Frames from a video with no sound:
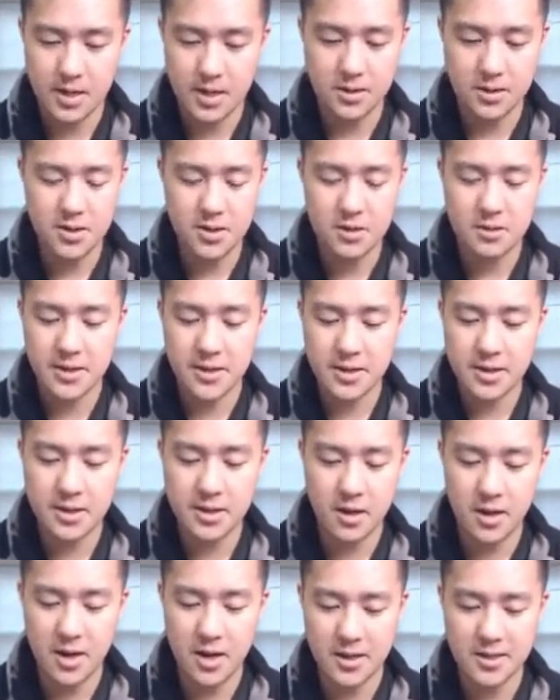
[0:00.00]
Deerling.
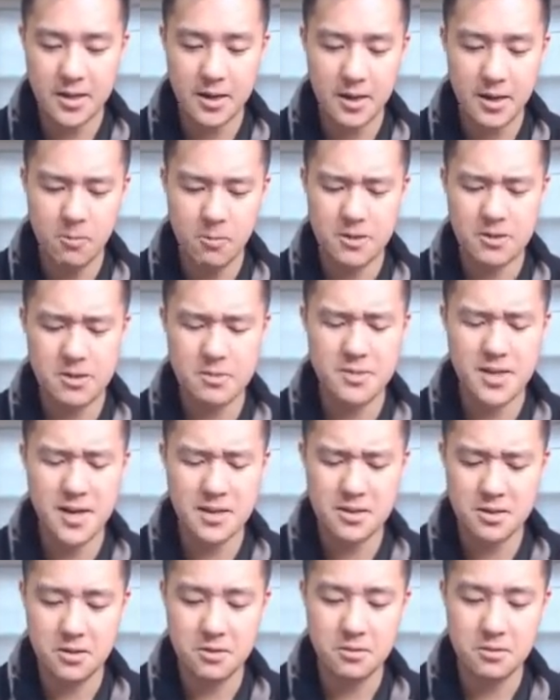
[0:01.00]
Oh, actually, I want some
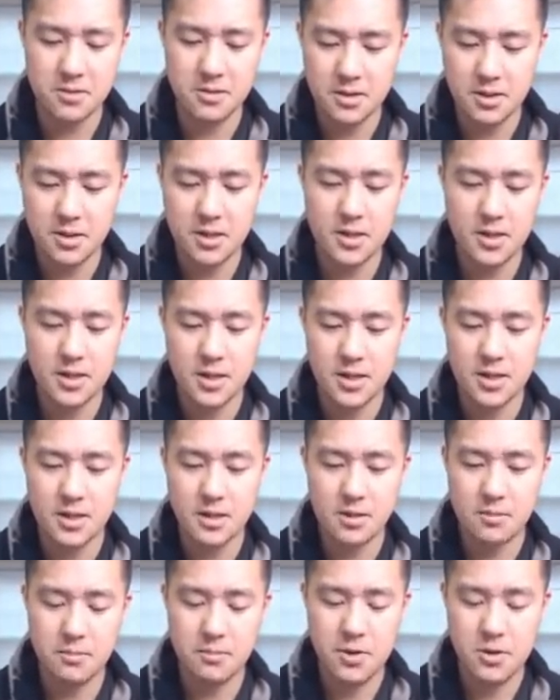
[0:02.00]
Xatu.
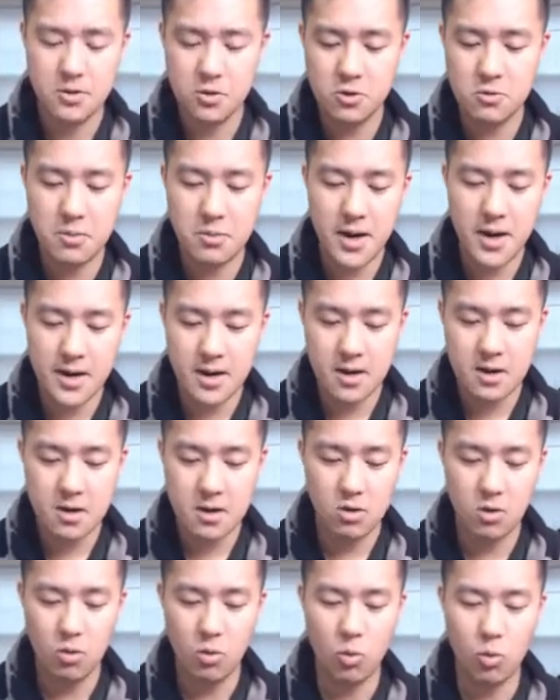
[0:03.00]

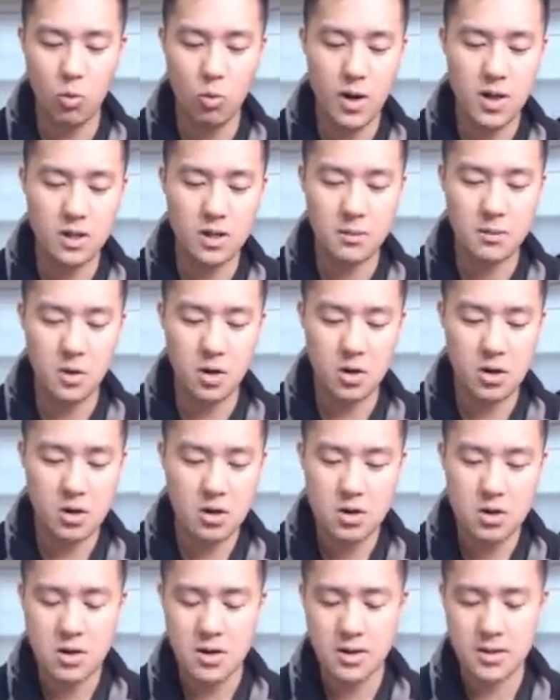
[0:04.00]
Dewpider,
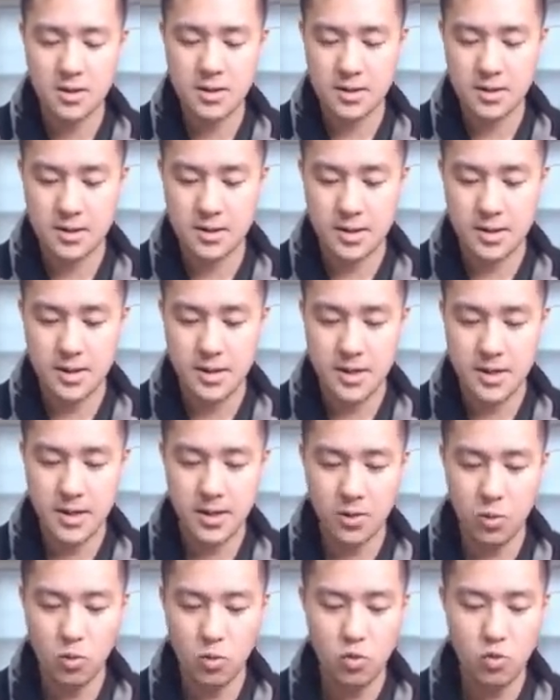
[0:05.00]
Wailmer.
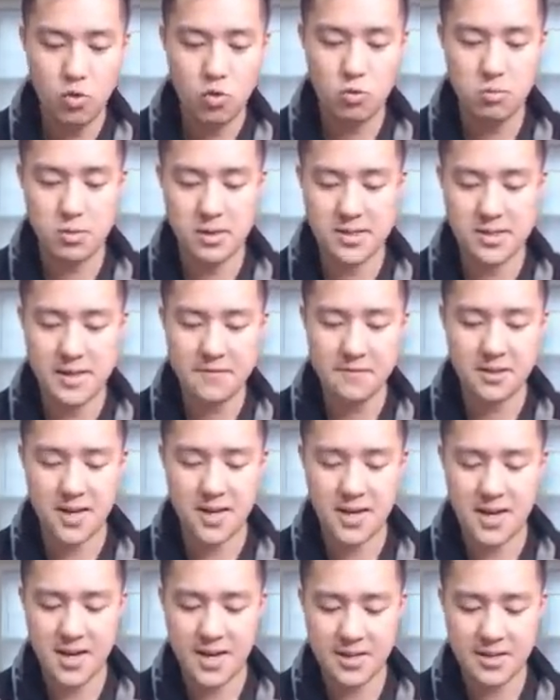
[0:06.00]
Ooh,
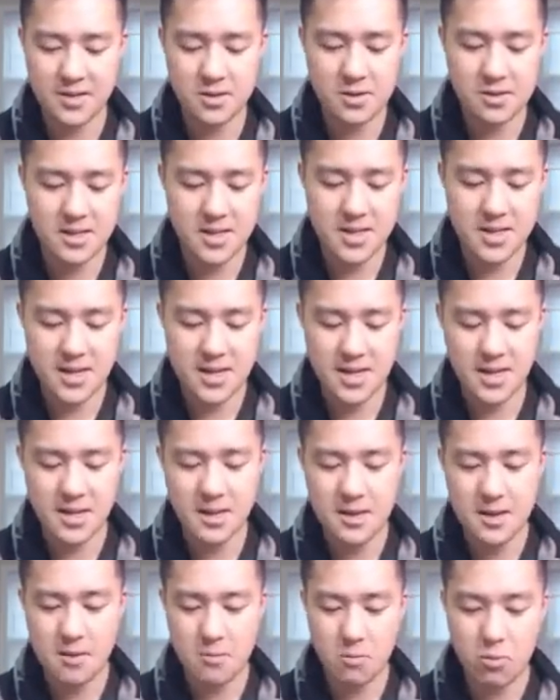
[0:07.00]
Blacephalon. This was the
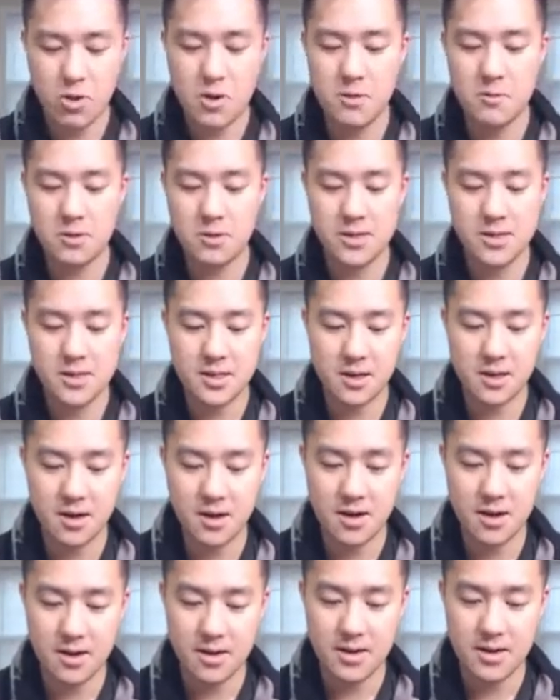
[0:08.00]
pre-release
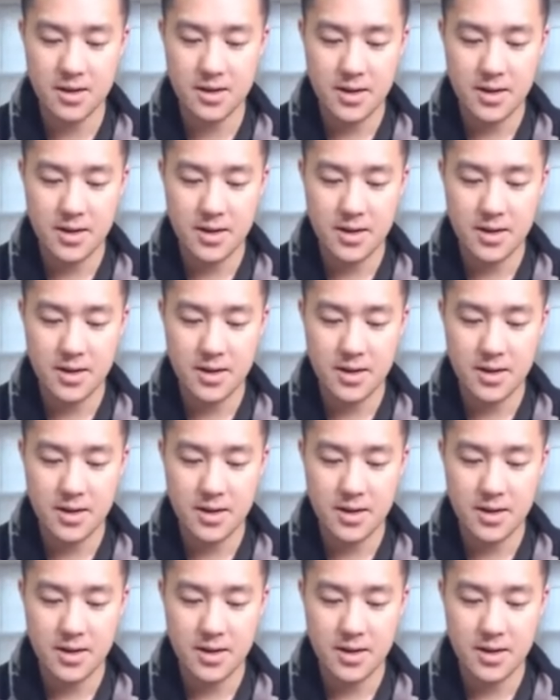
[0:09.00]
card.